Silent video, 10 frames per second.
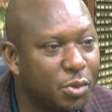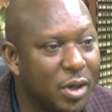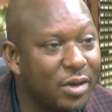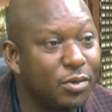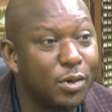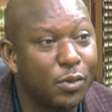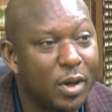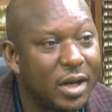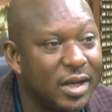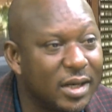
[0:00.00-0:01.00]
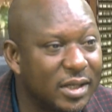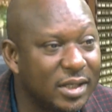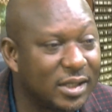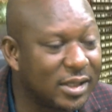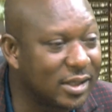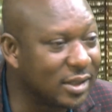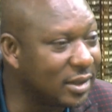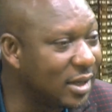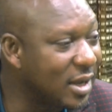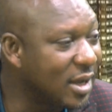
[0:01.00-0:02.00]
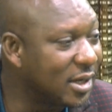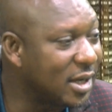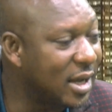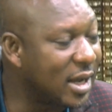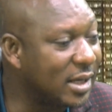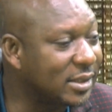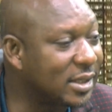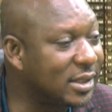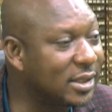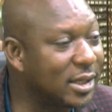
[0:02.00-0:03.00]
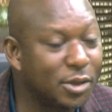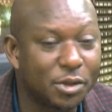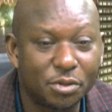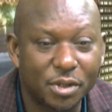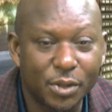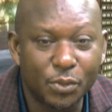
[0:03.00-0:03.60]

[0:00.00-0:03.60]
we're doing well in the skits industry,